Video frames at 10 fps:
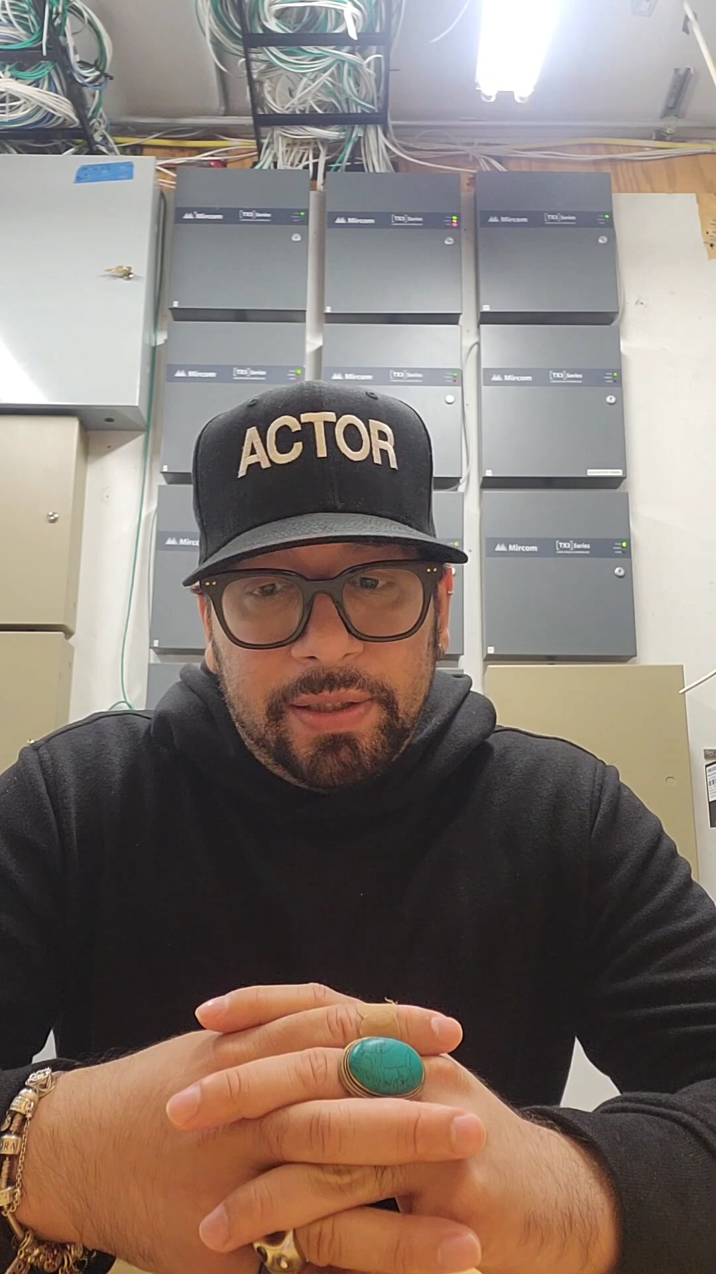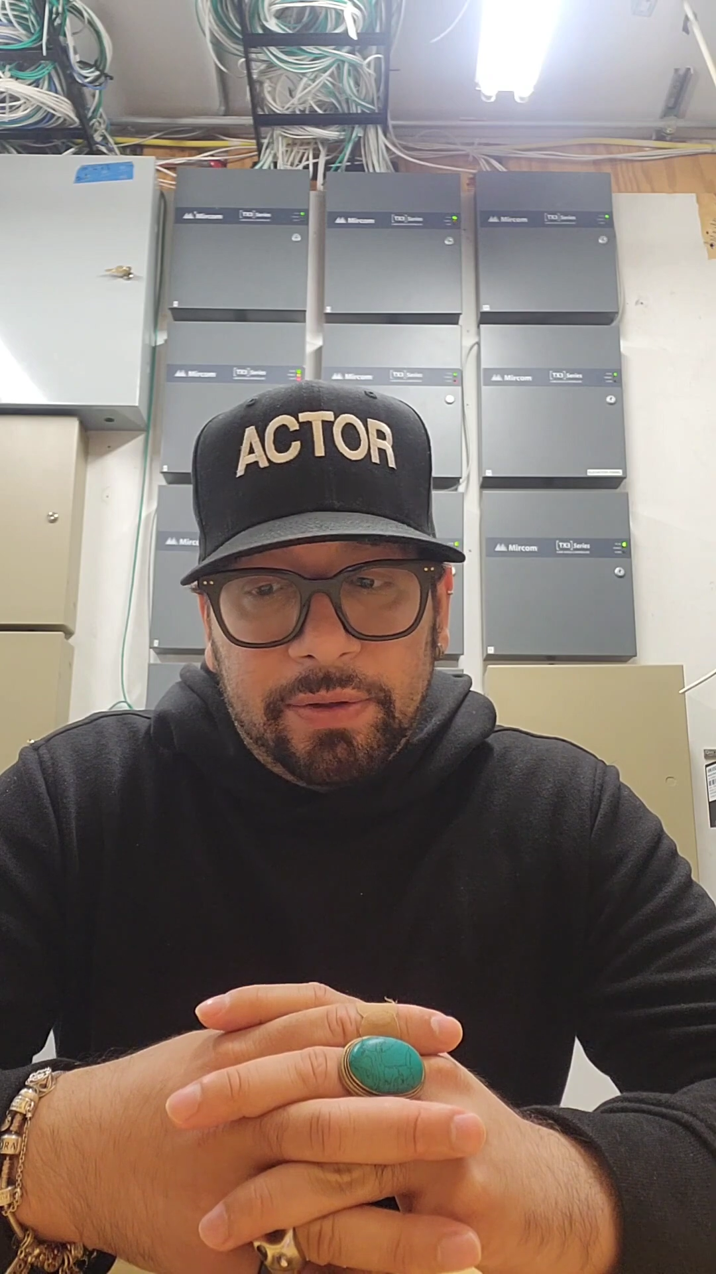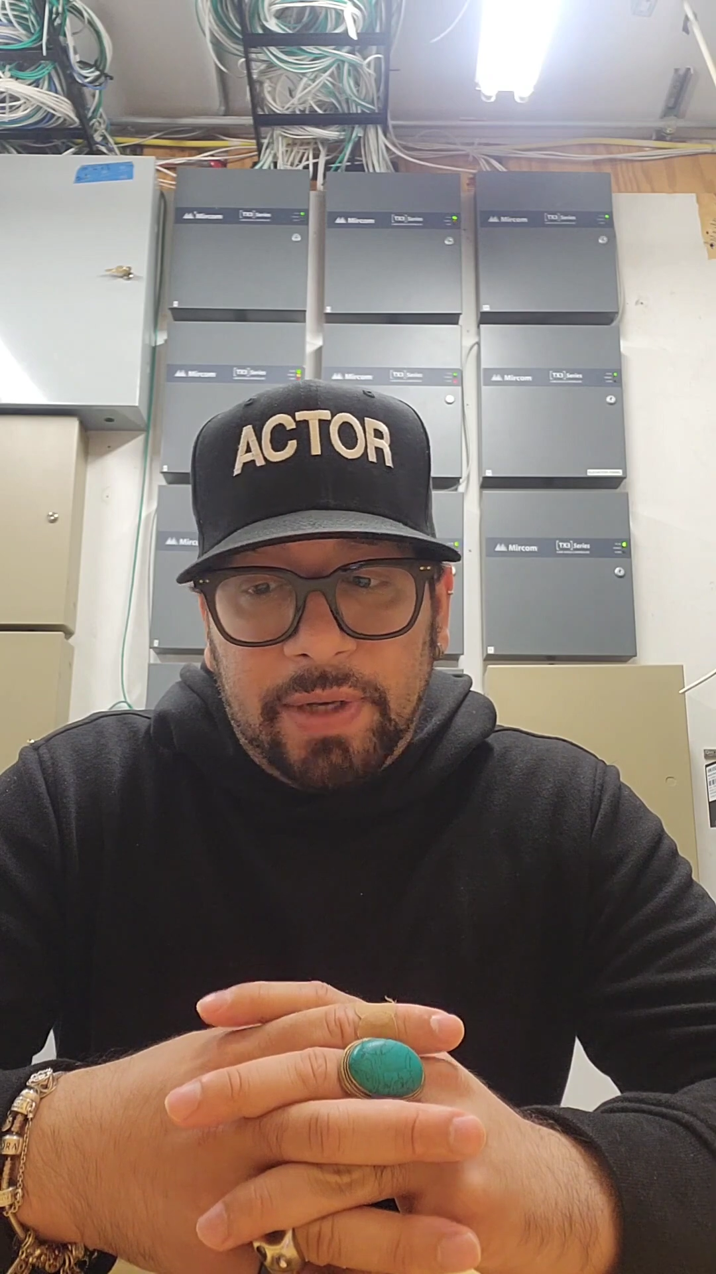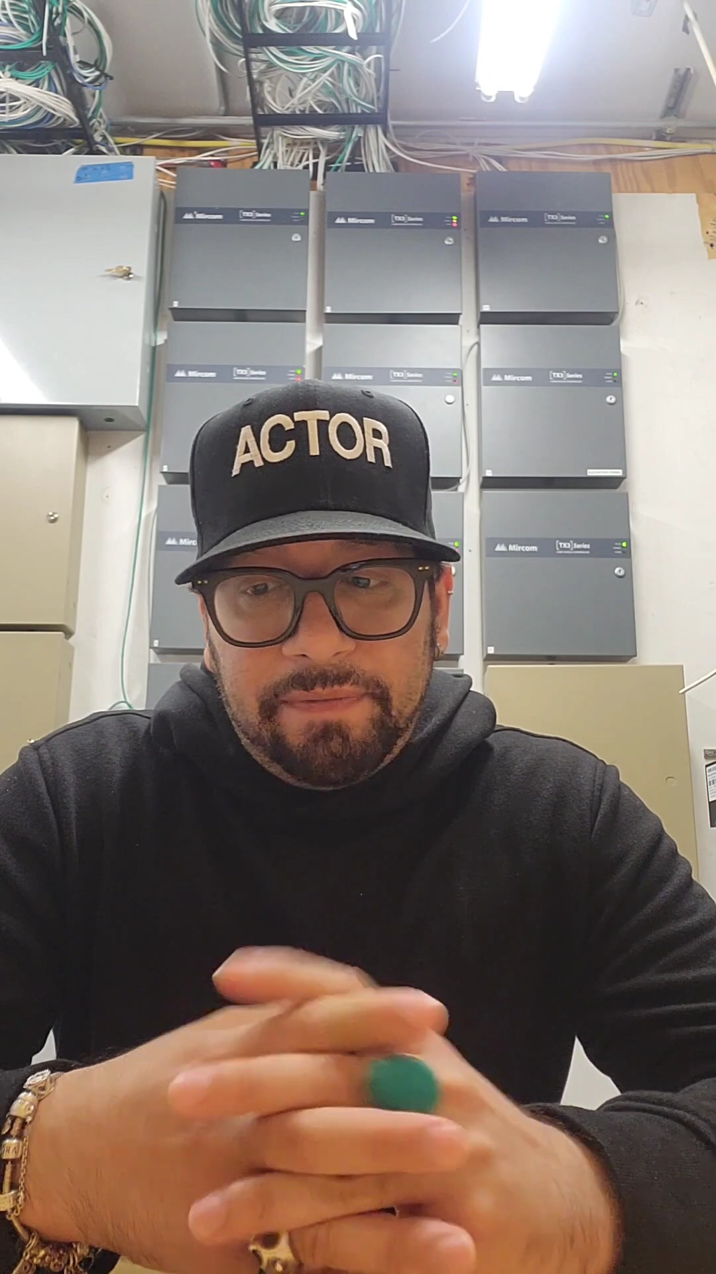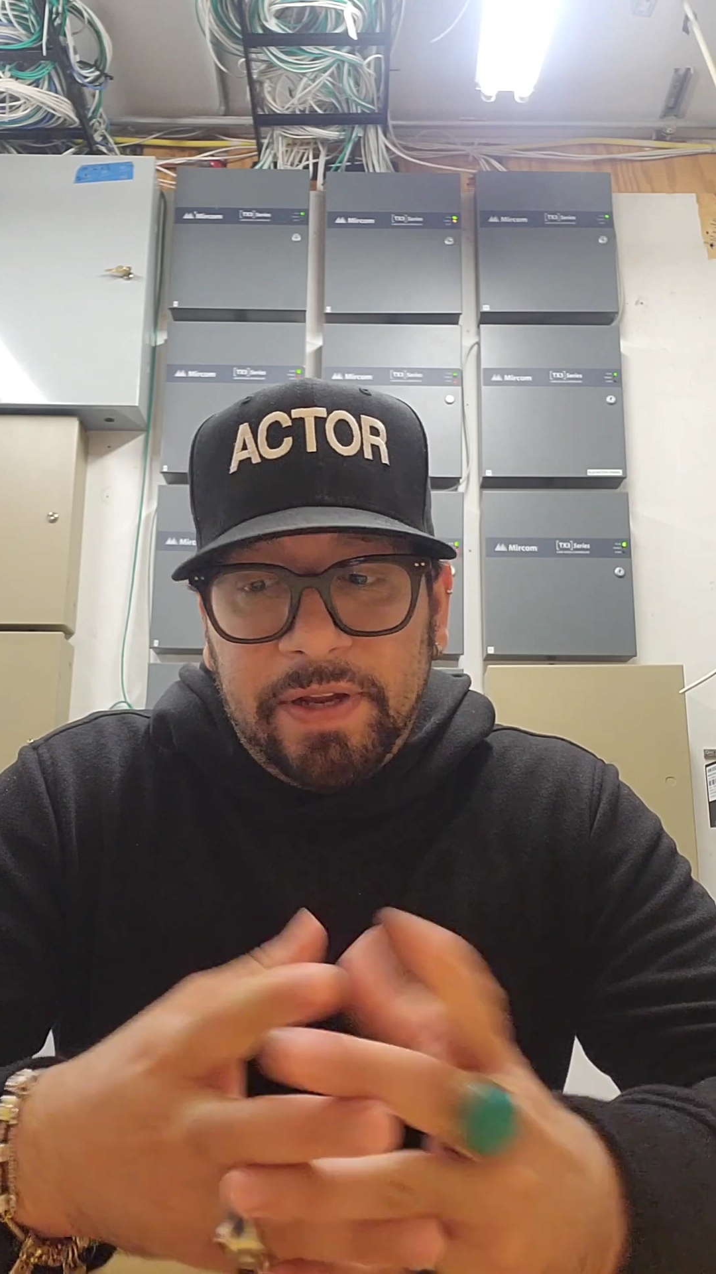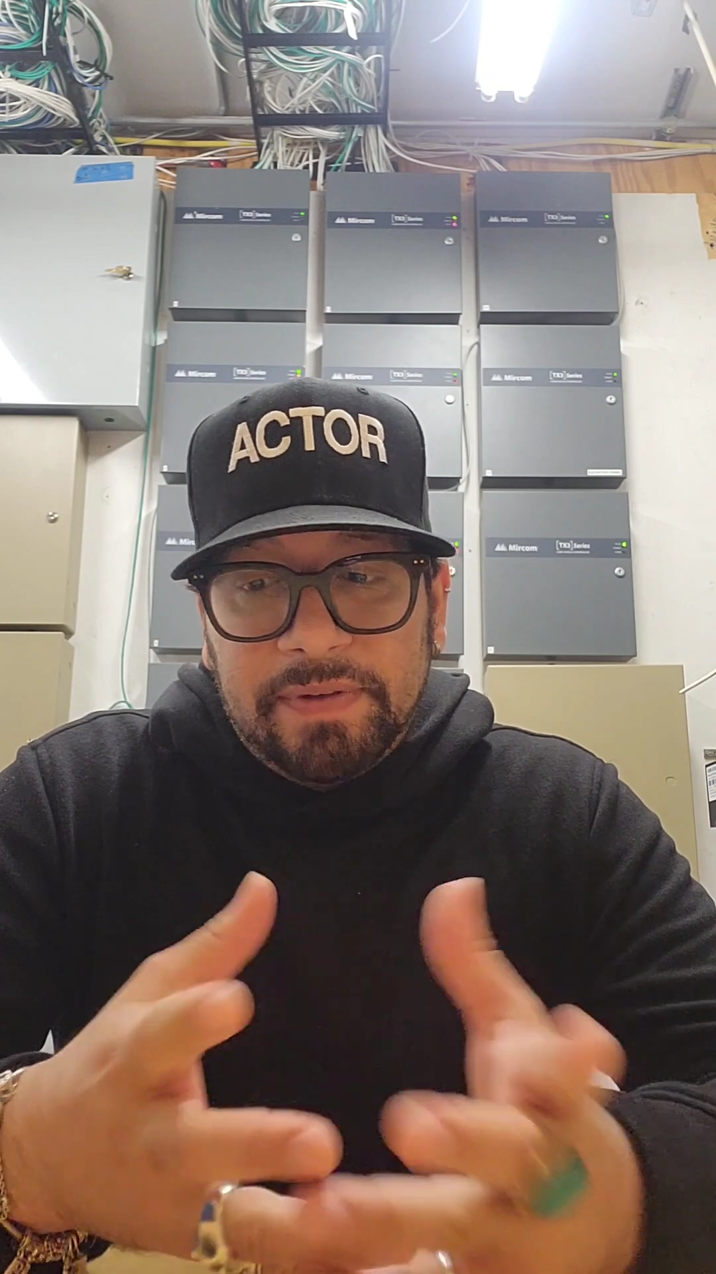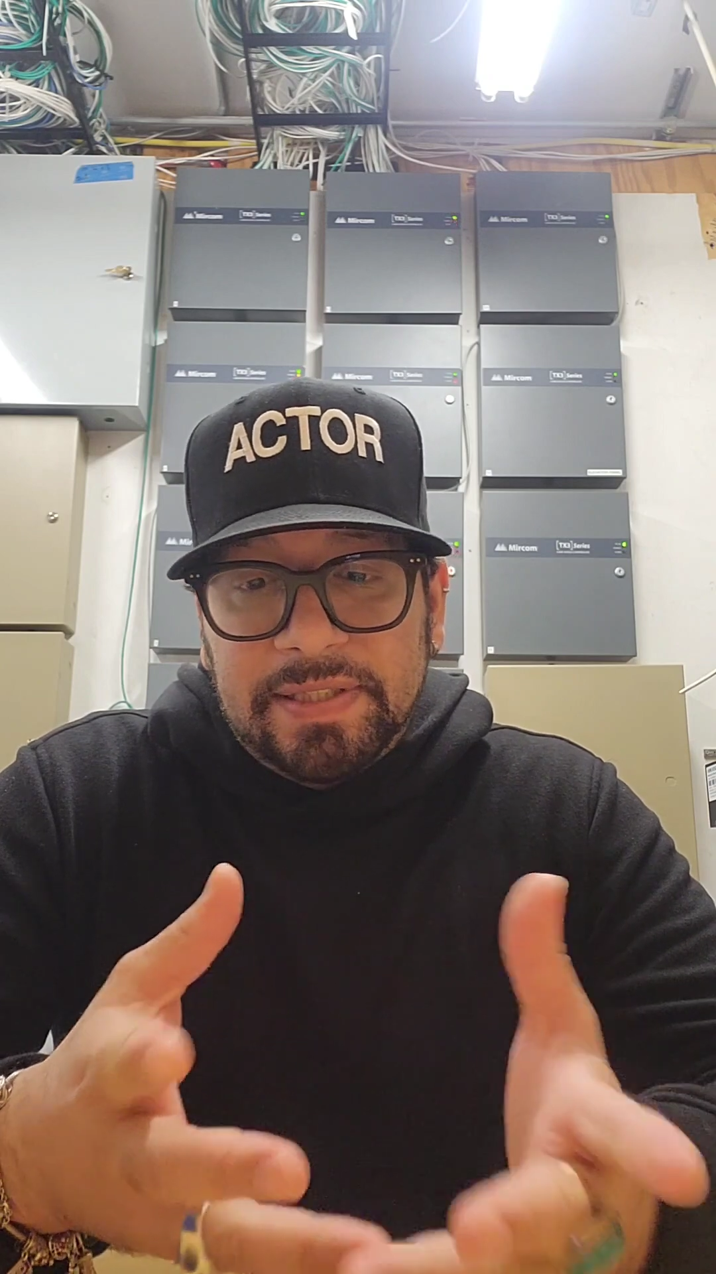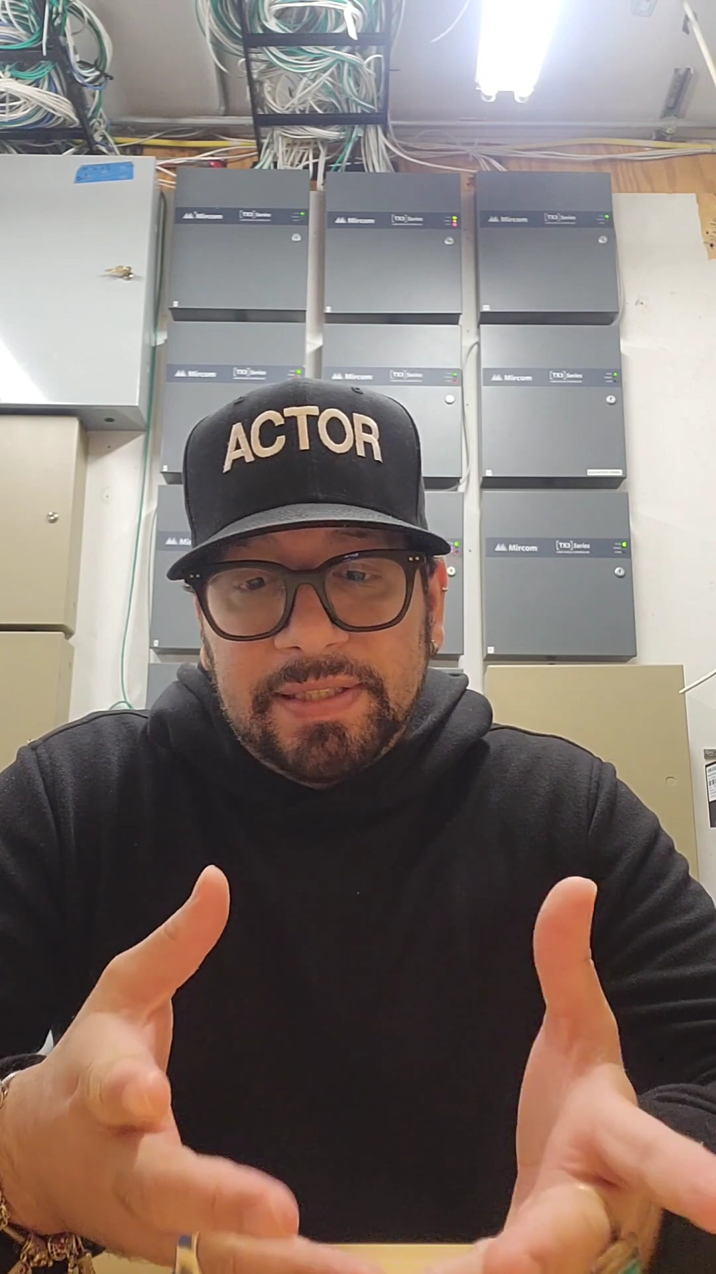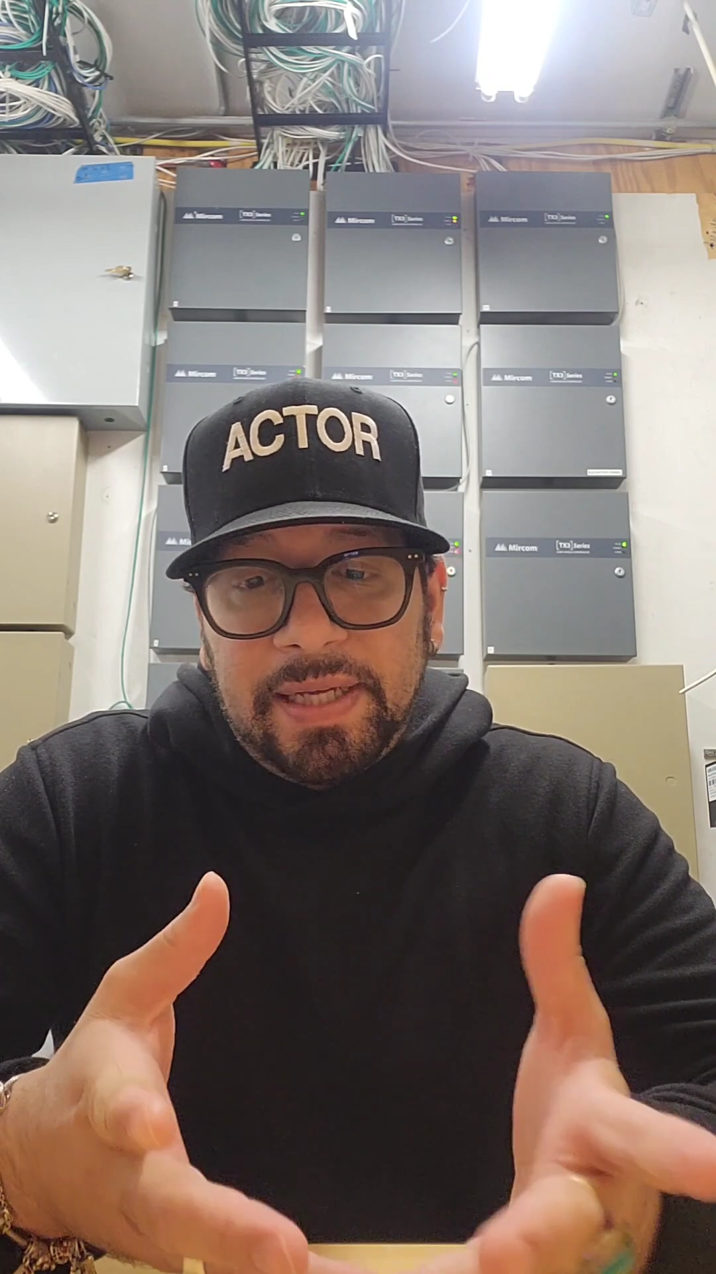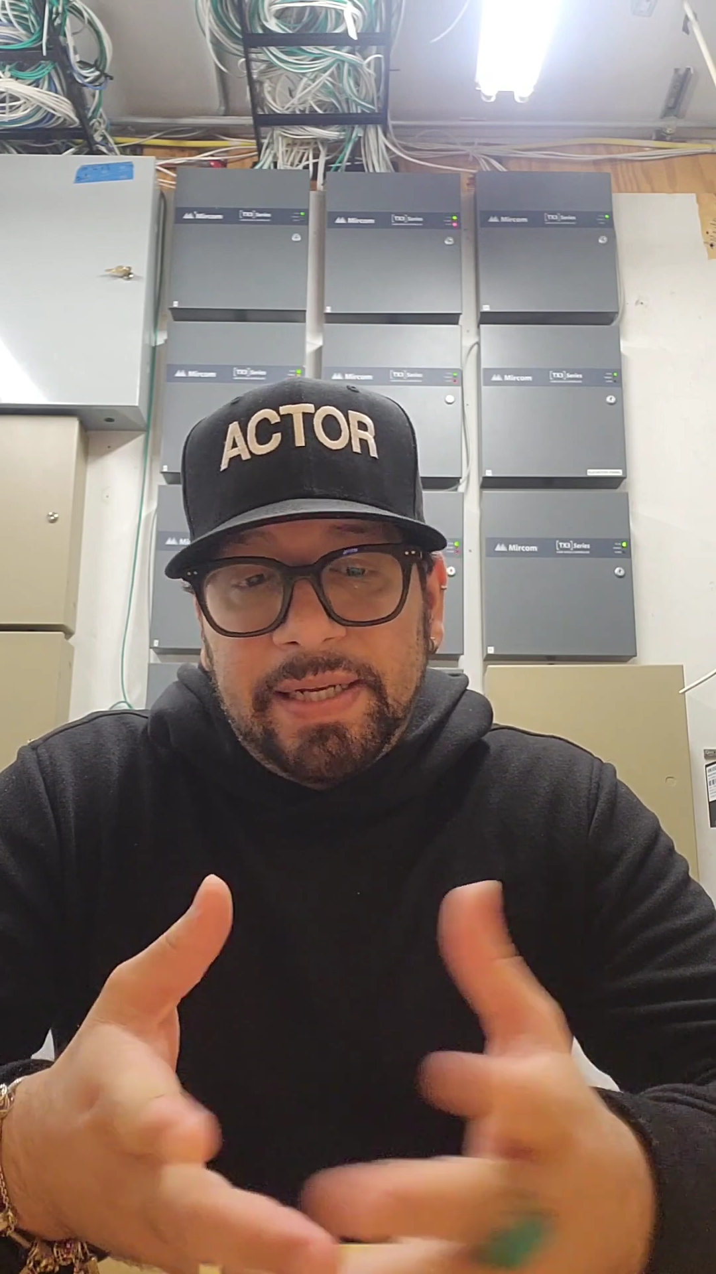you know, I've never seen